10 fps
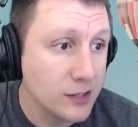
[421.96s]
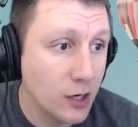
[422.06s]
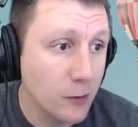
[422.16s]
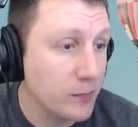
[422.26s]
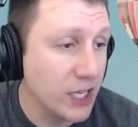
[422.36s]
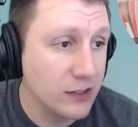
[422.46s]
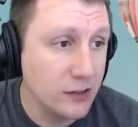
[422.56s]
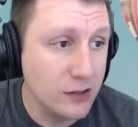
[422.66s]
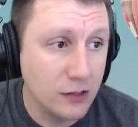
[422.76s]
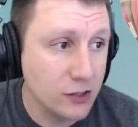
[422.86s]
So
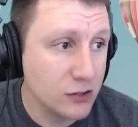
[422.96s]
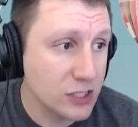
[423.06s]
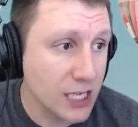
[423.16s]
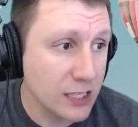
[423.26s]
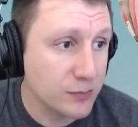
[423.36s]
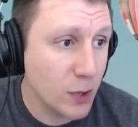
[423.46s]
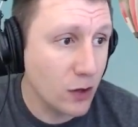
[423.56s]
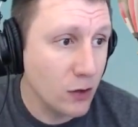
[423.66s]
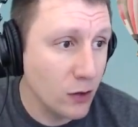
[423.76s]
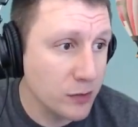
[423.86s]
they're just kind of
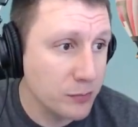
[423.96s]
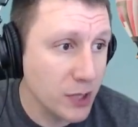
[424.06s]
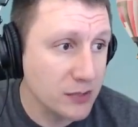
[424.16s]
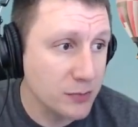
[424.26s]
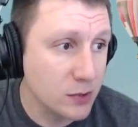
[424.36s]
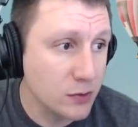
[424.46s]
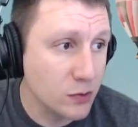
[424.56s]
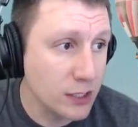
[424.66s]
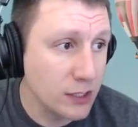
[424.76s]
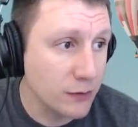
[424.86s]
spread all over the place
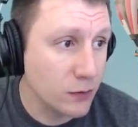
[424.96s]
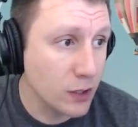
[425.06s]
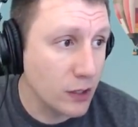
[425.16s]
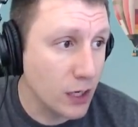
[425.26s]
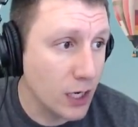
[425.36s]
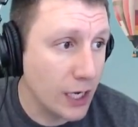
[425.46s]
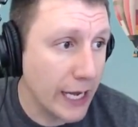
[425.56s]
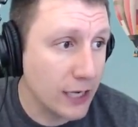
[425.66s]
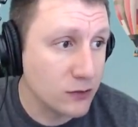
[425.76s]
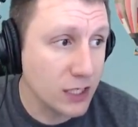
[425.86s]
between different
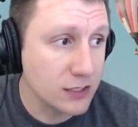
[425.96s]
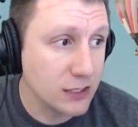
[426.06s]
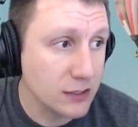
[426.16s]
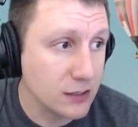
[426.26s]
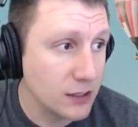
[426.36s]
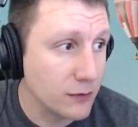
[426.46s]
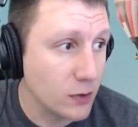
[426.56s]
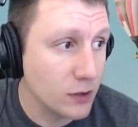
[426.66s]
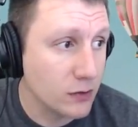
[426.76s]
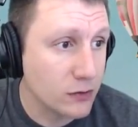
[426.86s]
addresses and
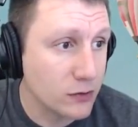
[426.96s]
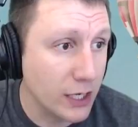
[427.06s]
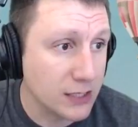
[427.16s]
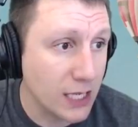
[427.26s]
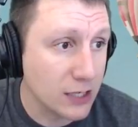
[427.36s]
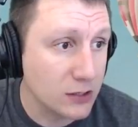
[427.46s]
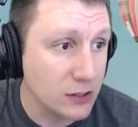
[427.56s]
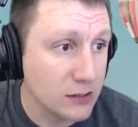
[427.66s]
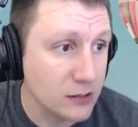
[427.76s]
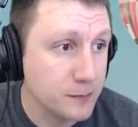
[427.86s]
different
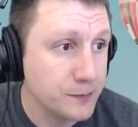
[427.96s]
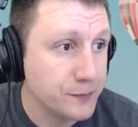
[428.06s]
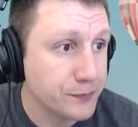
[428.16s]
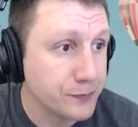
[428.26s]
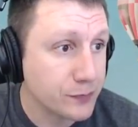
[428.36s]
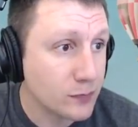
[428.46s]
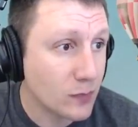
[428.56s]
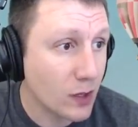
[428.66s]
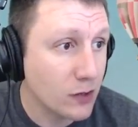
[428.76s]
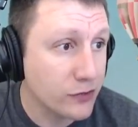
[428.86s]
transactions.
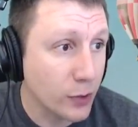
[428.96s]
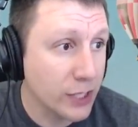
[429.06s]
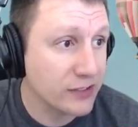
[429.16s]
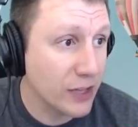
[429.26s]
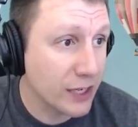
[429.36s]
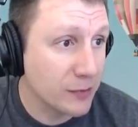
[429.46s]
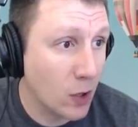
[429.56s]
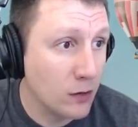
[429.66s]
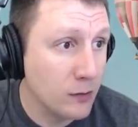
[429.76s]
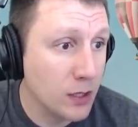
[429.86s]
So we're going to select
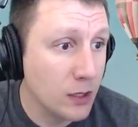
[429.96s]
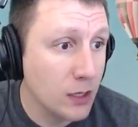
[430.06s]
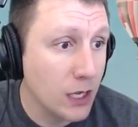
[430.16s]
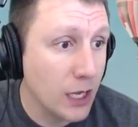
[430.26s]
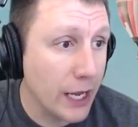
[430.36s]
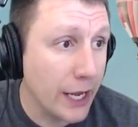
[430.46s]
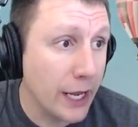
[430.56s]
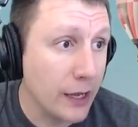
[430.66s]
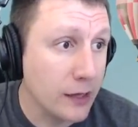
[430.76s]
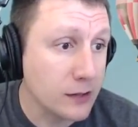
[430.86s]
them all
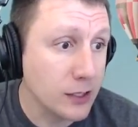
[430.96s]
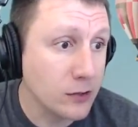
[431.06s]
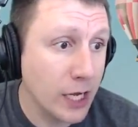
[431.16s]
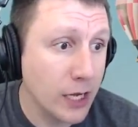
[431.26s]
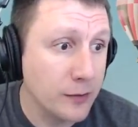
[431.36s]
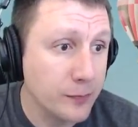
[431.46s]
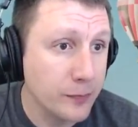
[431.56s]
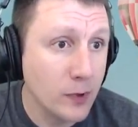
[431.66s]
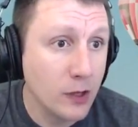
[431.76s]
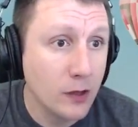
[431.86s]
and click OK.
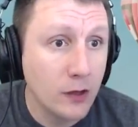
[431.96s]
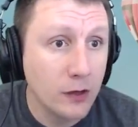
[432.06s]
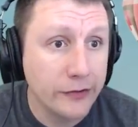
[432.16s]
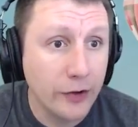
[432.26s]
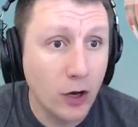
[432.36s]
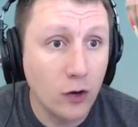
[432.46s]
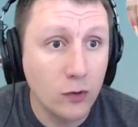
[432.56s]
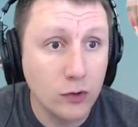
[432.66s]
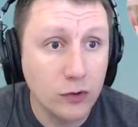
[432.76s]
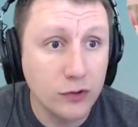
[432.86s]

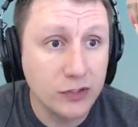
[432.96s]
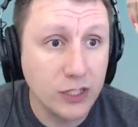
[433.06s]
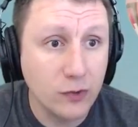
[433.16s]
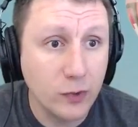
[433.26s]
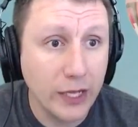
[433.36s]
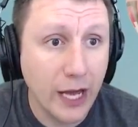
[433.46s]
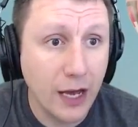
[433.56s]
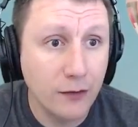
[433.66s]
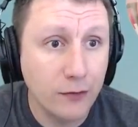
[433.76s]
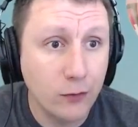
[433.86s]
So you see we
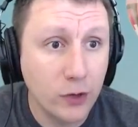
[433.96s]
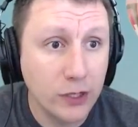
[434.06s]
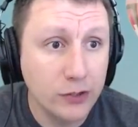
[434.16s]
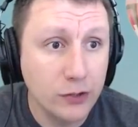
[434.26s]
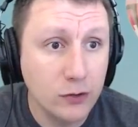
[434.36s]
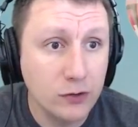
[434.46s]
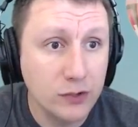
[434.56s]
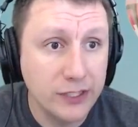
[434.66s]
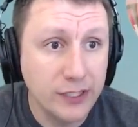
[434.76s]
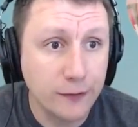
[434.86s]
have
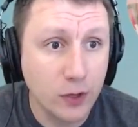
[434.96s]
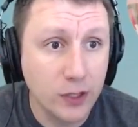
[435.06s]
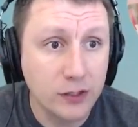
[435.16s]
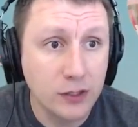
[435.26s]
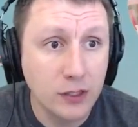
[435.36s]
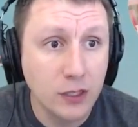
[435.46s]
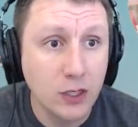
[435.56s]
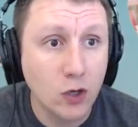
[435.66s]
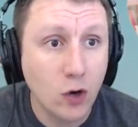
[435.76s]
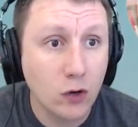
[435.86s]
42 different
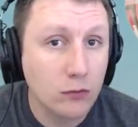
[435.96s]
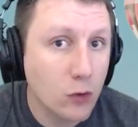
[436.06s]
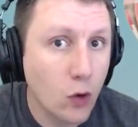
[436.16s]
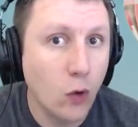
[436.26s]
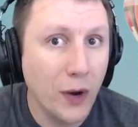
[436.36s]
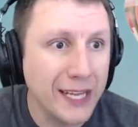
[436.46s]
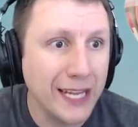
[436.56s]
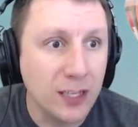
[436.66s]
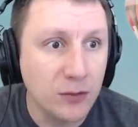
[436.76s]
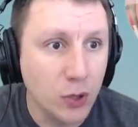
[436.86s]

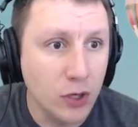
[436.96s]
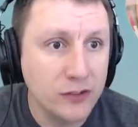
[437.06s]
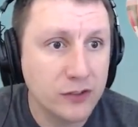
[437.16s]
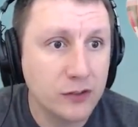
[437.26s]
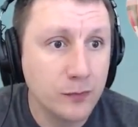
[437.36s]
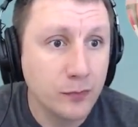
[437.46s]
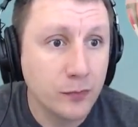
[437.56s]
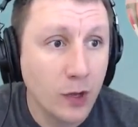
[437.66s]
coin inputs,